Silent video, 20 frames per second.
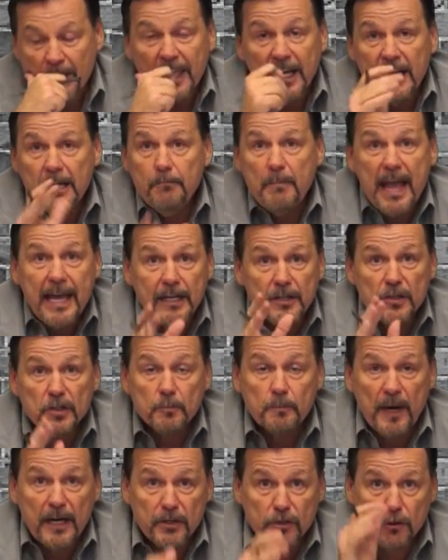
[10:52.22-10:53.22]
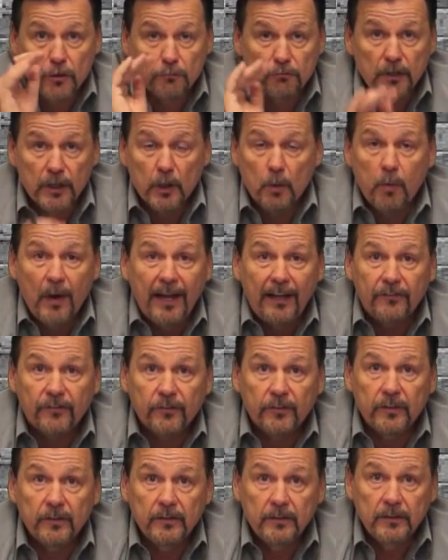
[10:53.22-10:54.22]
He made a special
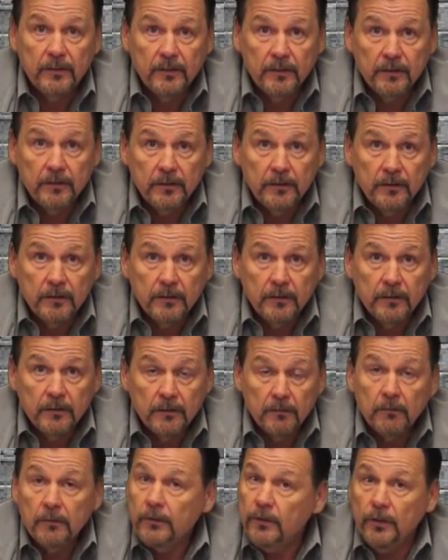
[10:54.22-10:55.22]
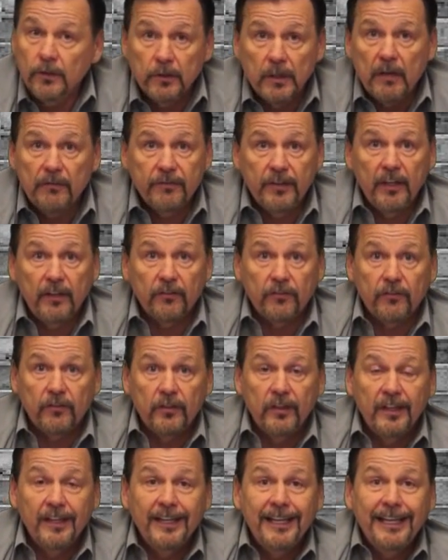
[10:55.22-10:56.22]
request. You'll love
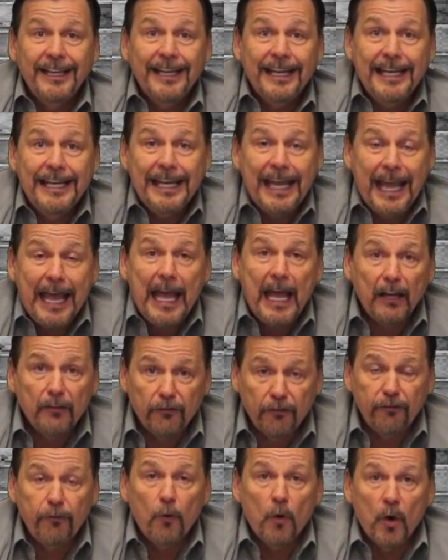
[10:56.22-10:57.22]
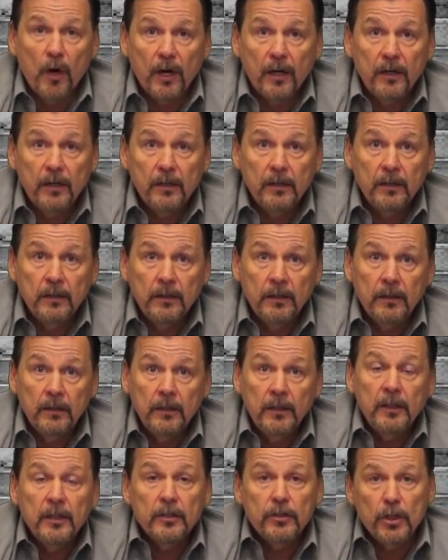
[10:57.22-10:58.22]
this. He asked for
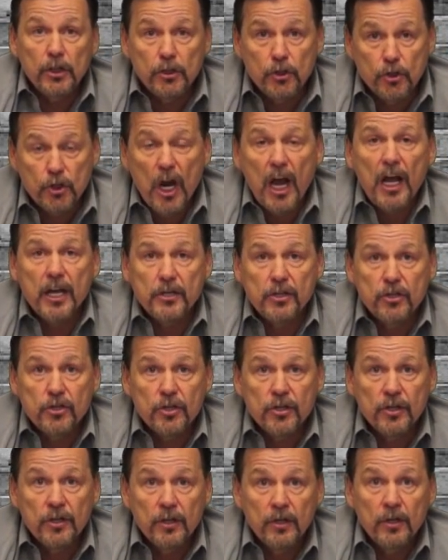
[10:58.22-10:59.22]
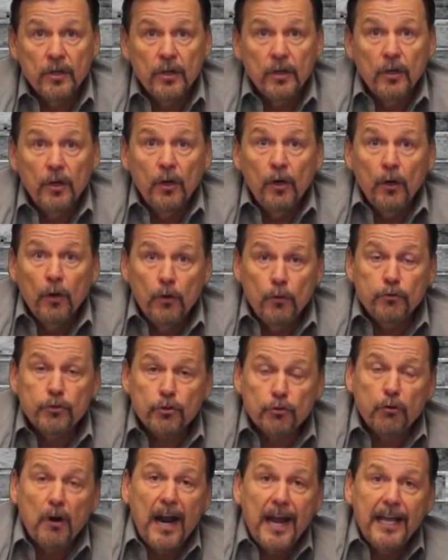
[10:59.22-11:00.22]
the judge
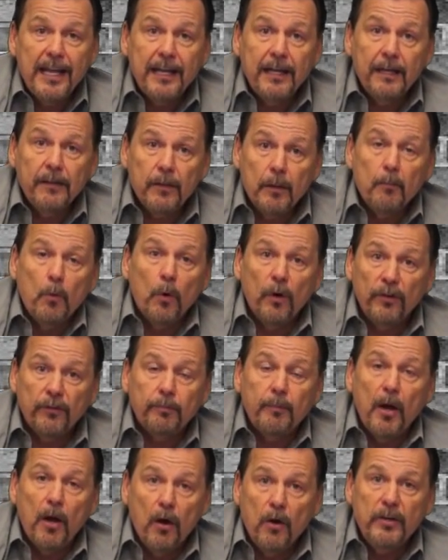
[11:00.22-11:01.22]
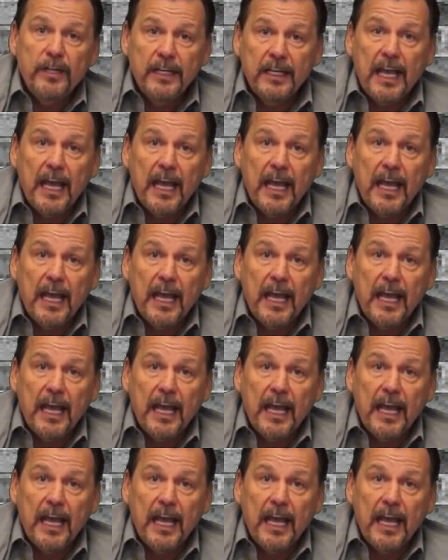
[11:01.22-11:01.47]
who's trying the Morris Mahoney